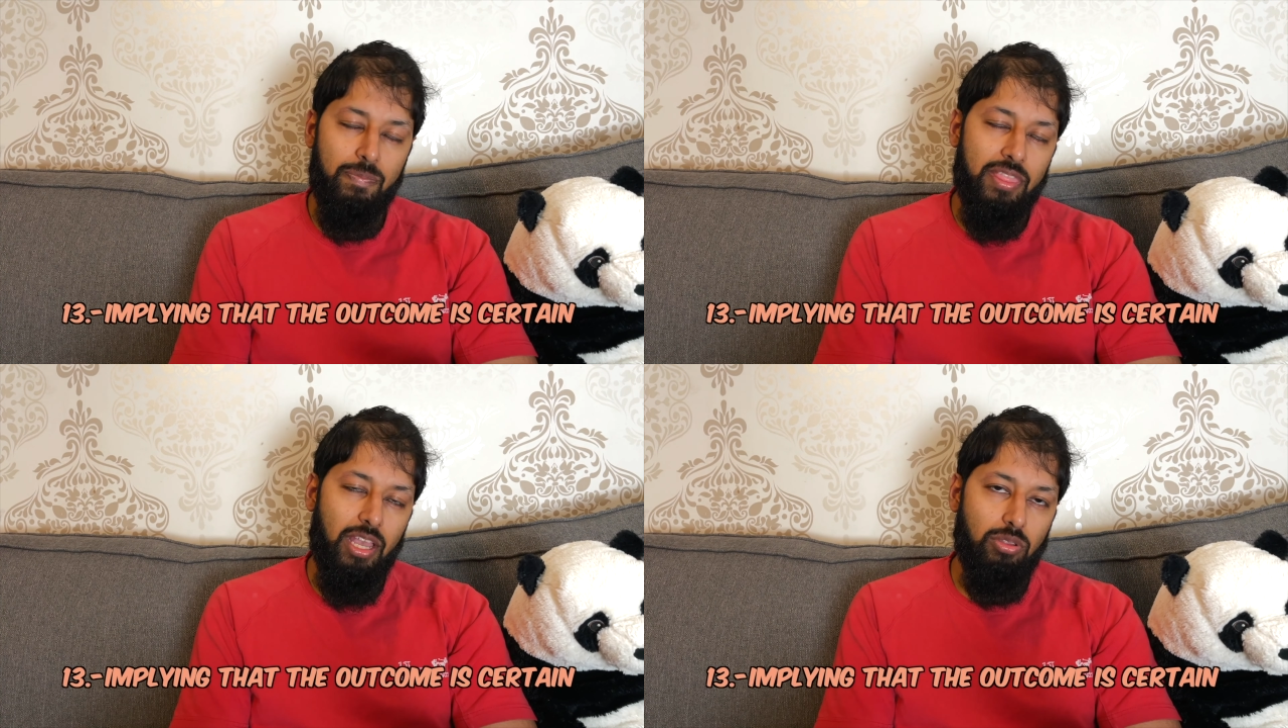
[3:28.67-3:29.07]

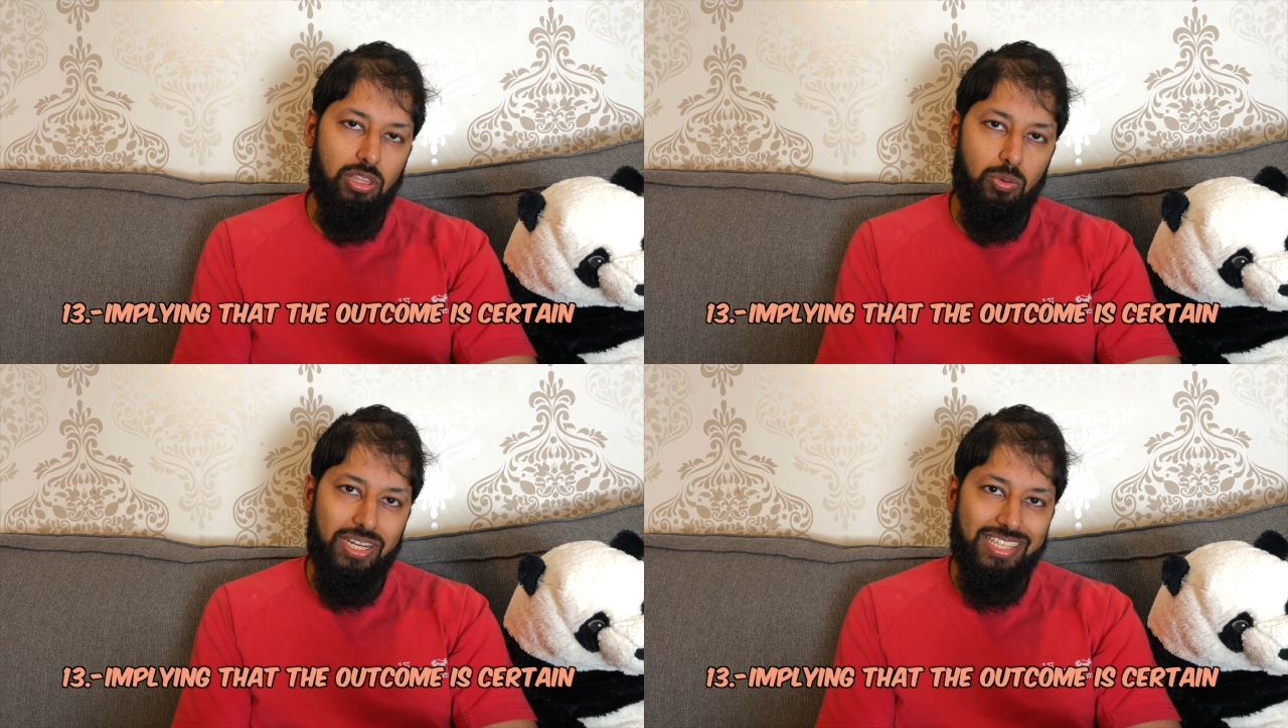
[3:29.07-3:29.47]
Now the other
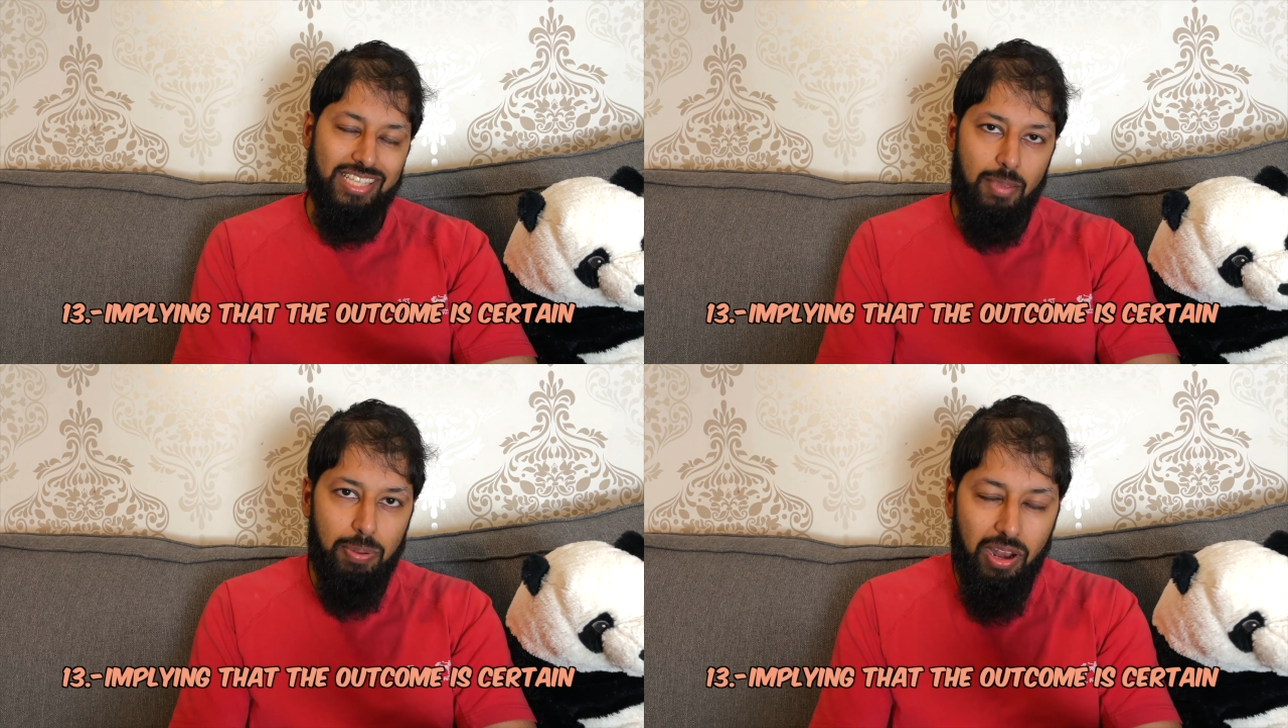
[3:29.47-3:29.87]
one is
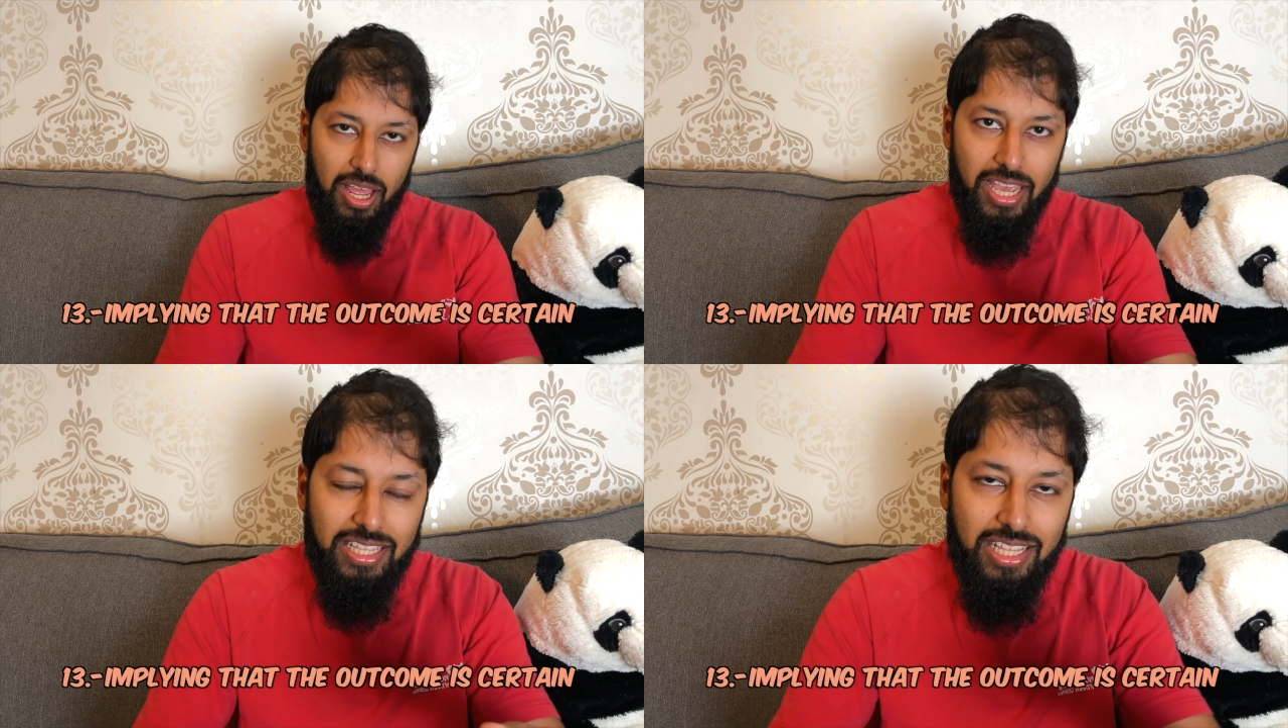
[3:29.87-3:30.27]

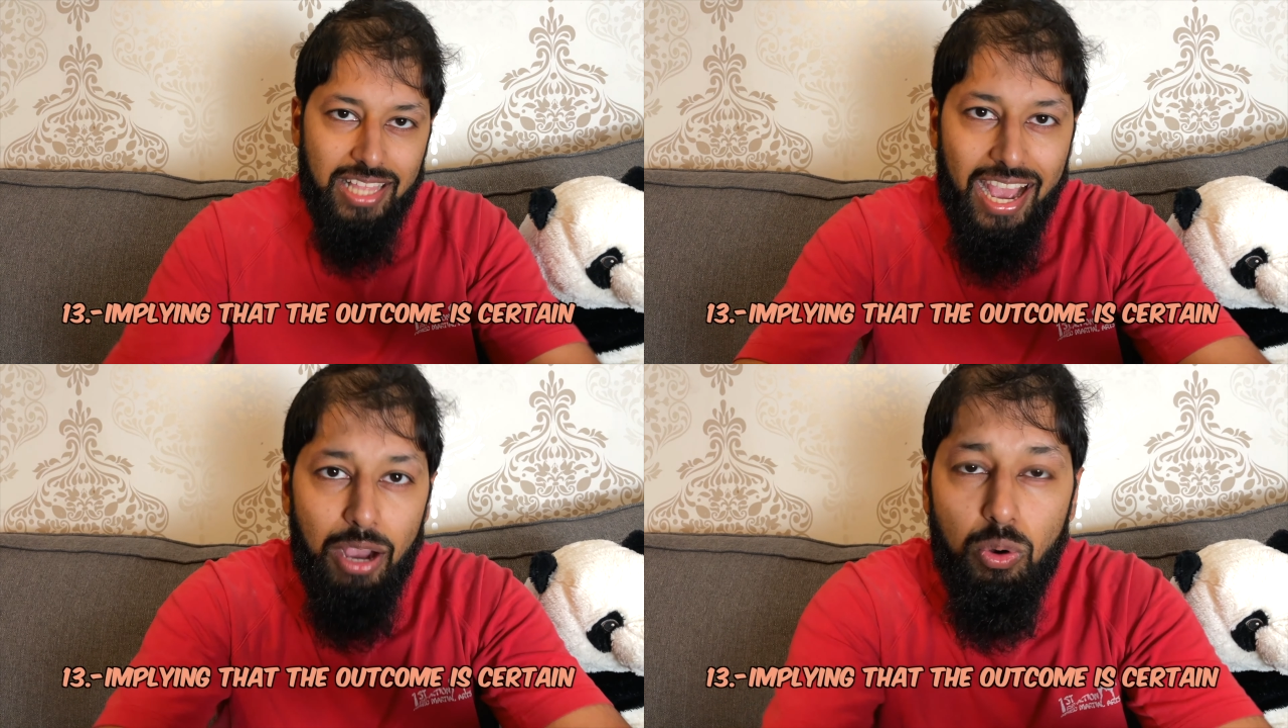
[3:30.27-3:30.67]
implying that the
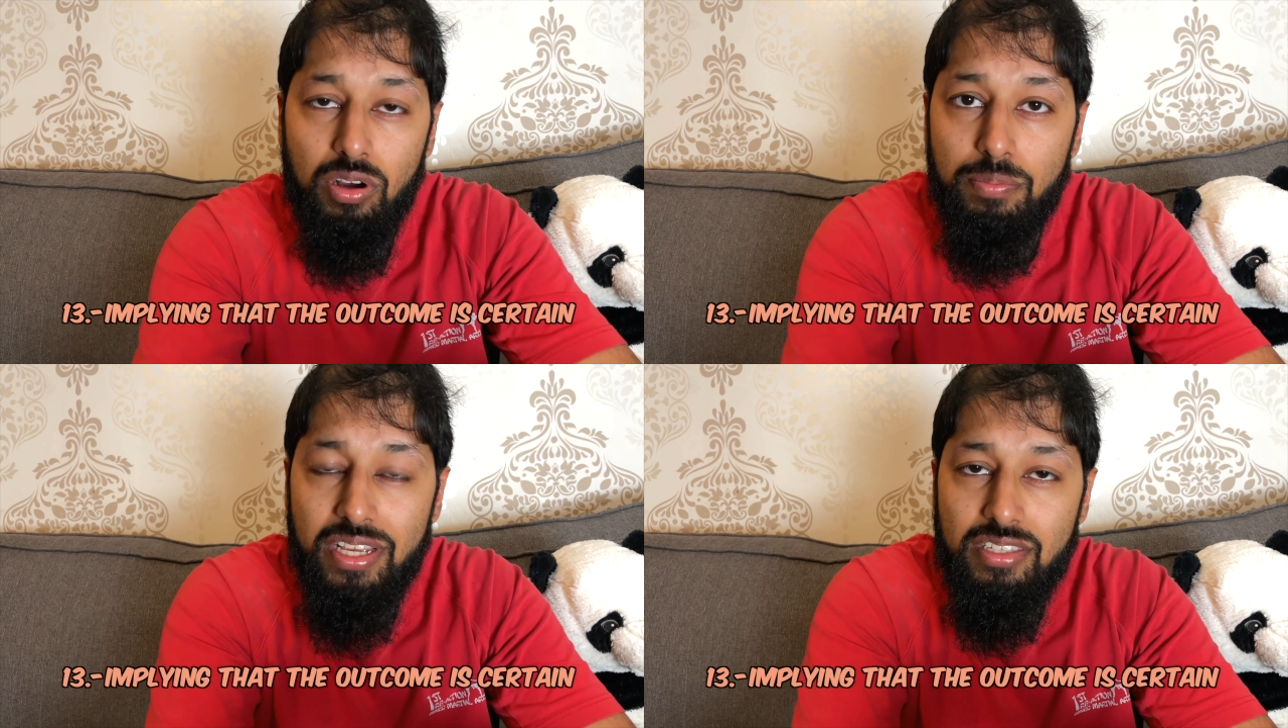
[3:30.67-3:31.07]

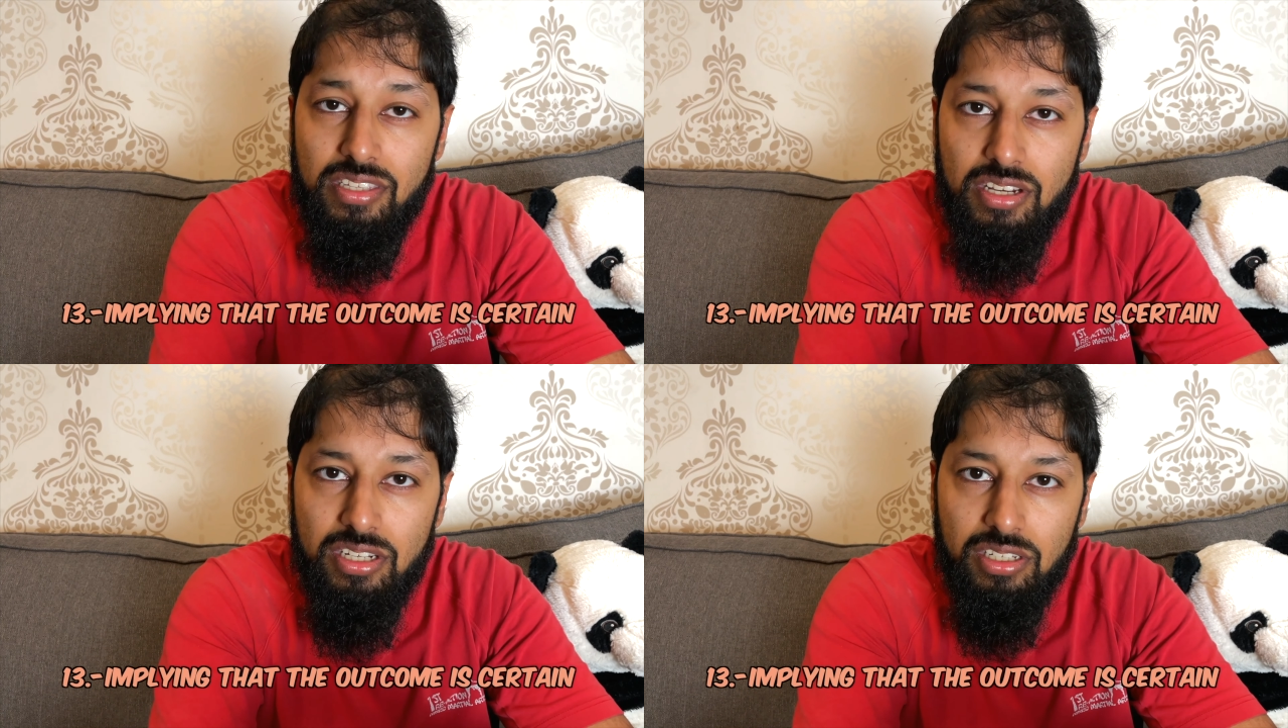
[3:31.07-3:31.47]
outcome is
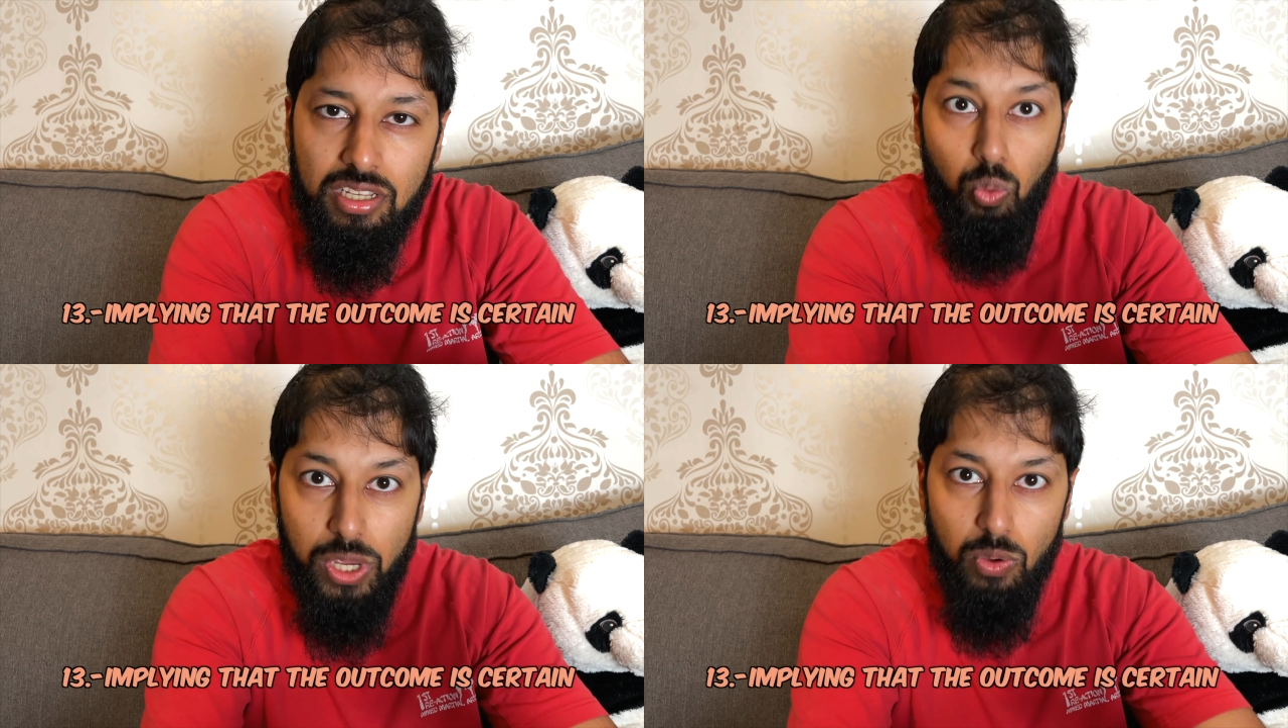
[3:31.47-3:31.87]
certain.
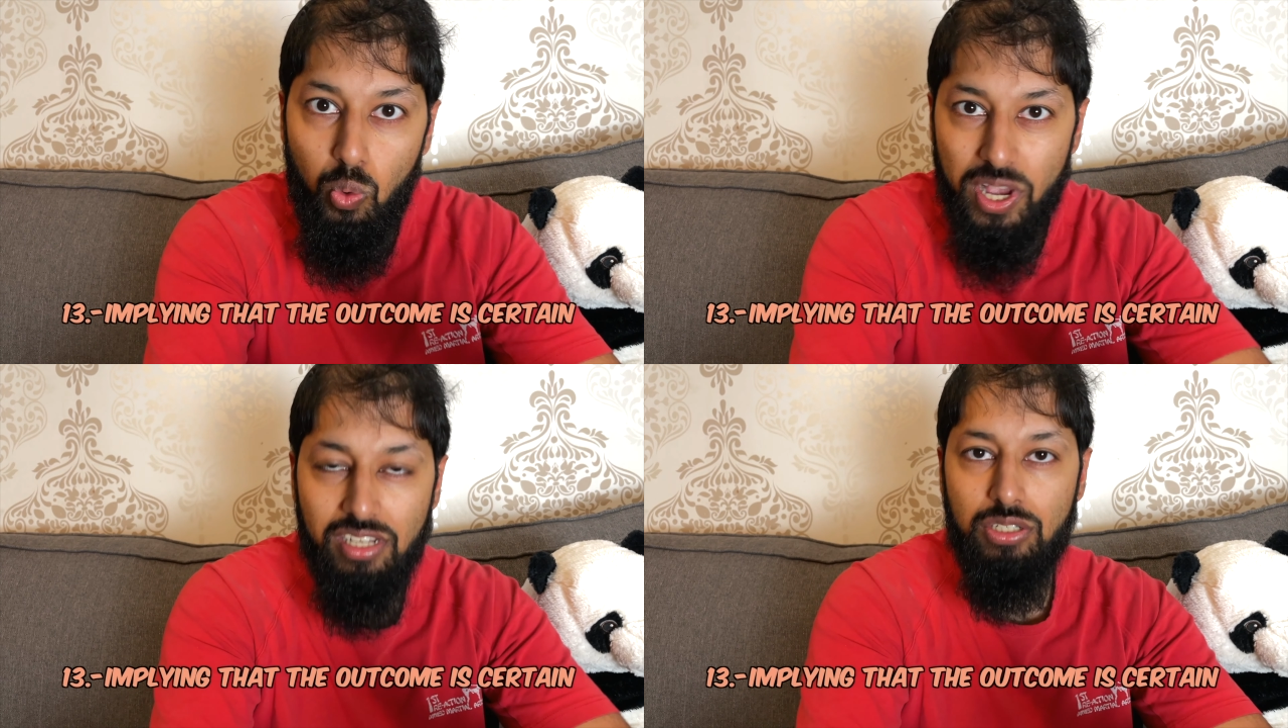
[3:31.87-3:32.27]
We
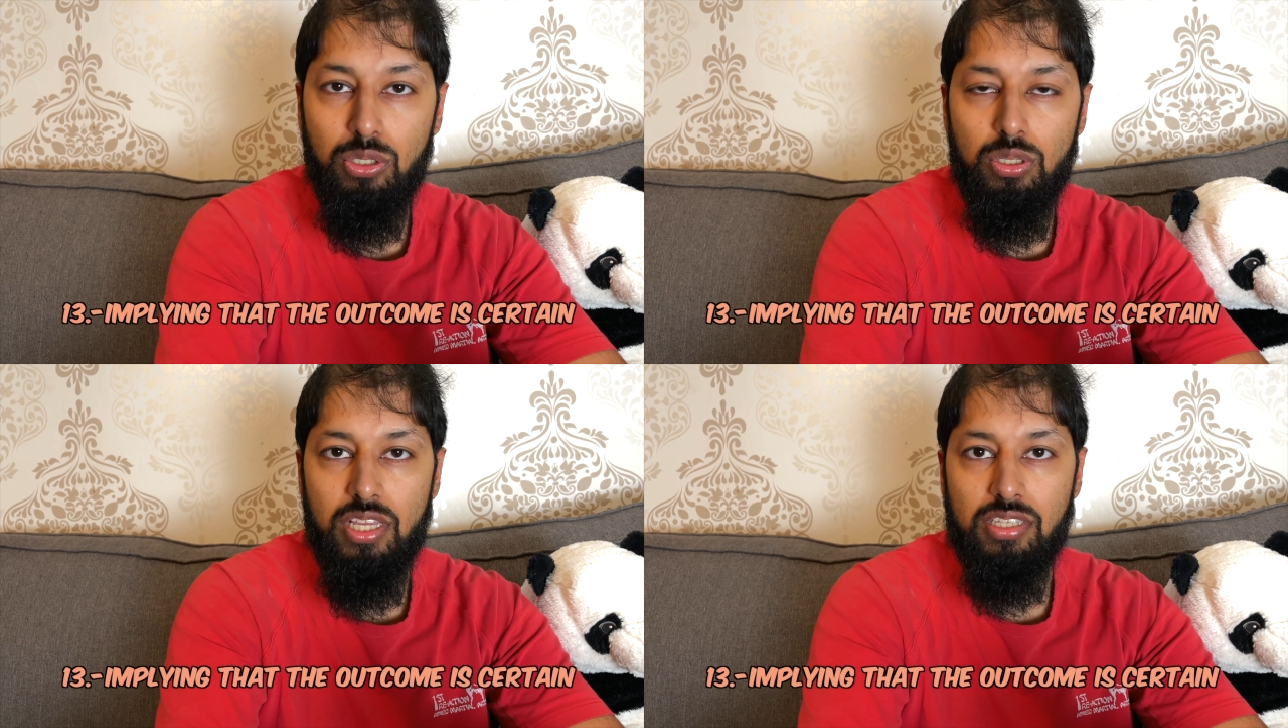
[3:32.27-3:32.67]
will
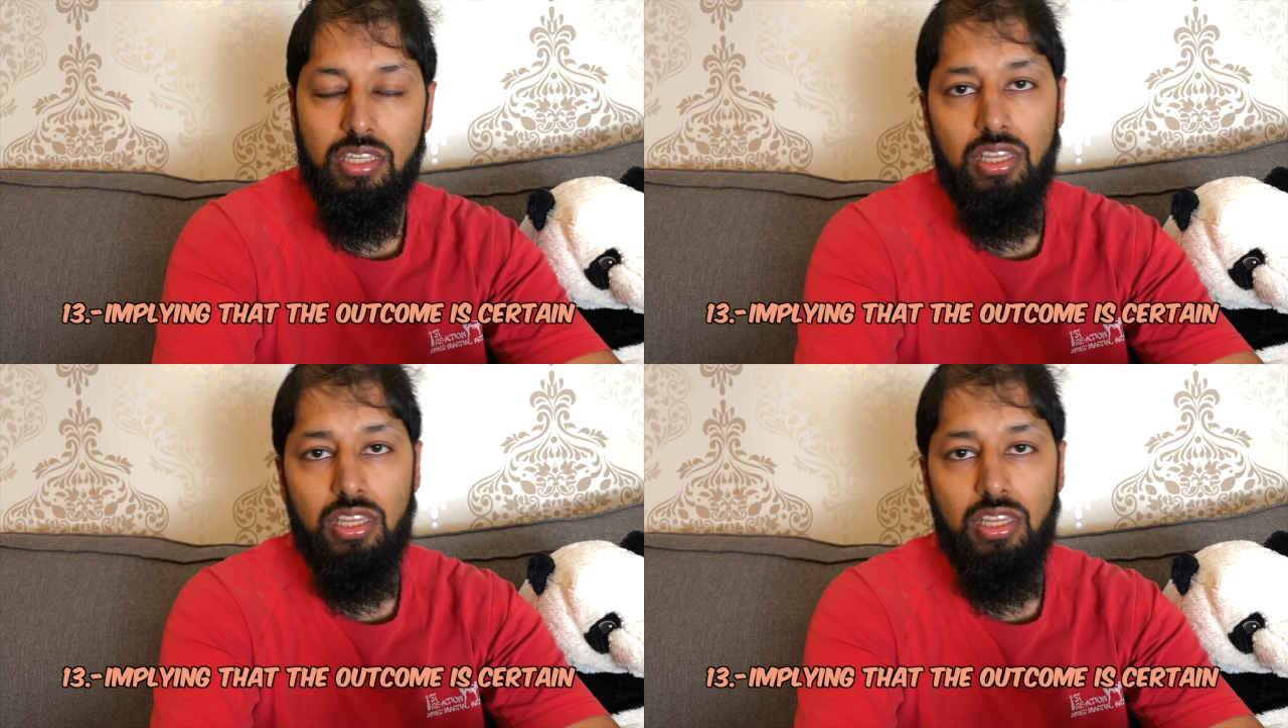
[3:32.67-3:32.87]
do this.